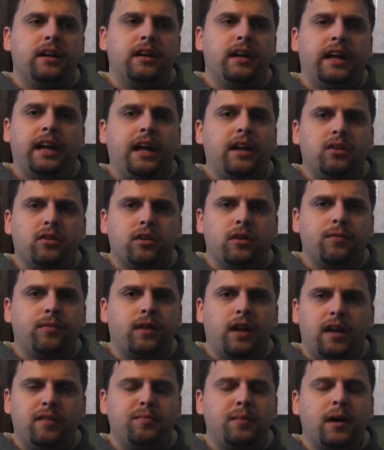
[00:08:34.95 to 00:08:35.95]
and I don't know if
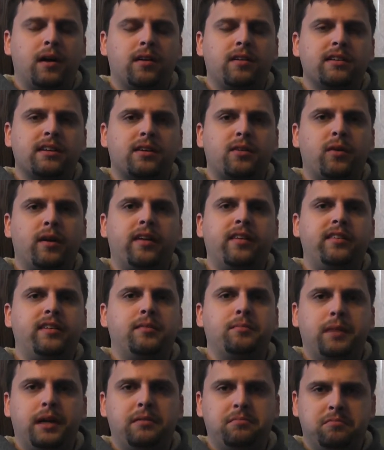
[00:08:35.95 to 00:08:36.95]
Clive Barker's a
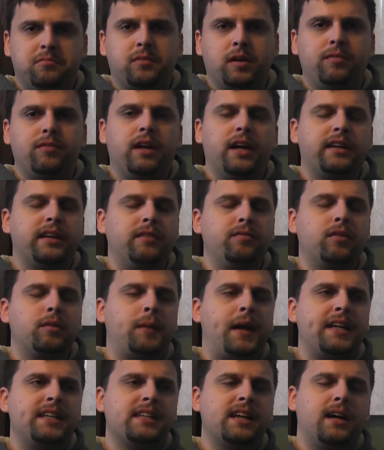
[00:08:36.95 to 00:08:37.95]
Christian, but reflecting for
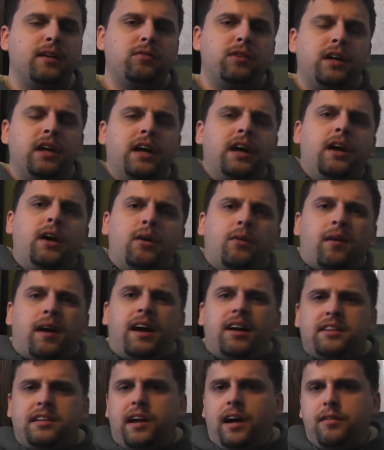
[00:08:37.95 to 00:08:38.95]
myself, where
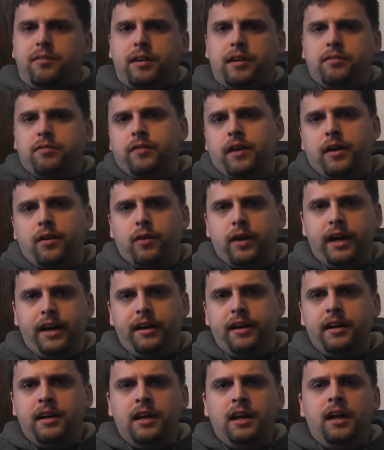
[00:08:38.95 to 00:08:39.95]
hell's often a very